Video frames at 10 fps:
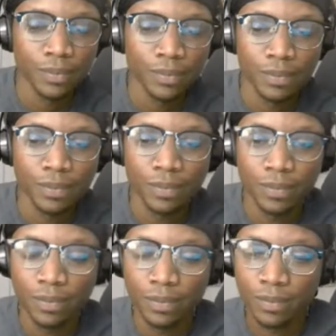
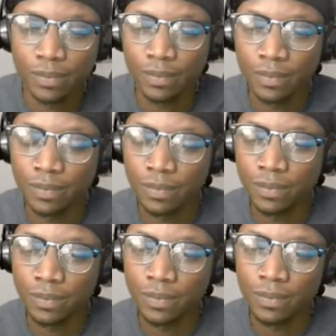
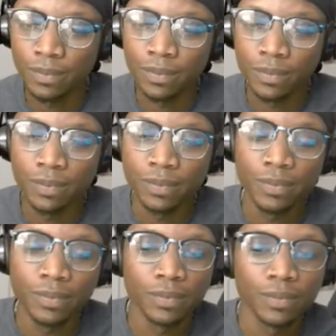
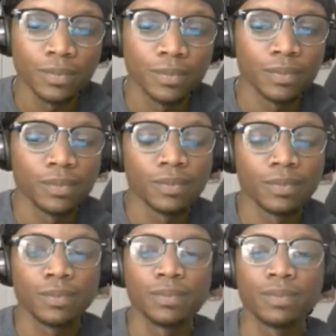
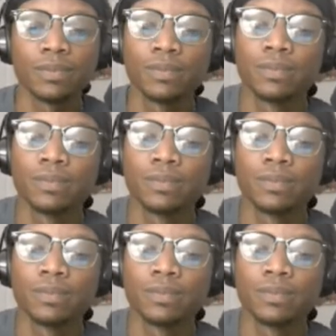(silent)